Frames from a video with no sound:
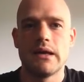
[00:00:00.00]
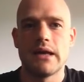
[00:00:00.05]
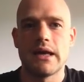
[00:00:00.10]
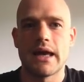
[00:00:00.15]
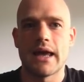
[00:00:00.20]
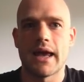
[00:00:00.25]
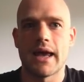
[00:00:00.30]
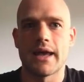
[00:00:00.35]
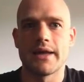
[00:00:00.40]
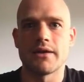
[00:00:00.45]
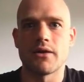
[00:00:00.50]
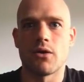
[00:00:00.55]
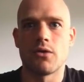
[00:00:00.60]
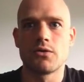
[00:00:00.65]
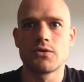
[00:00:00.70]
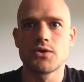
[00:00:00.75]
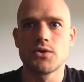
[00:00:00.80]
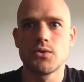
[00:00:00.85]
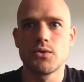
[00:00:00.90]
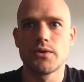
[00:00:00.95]
And
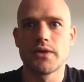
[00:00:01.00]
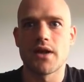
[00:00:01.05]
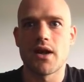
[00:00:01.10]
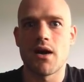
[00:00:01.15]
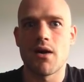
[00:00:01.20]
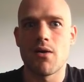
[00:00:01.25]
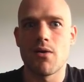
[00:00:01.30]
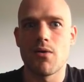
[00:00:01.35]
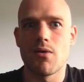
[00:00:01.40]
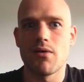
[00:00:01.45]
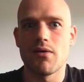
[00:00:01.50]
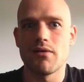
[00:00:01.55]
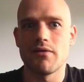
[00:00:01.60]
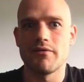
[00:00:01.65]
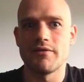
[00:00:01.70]
also now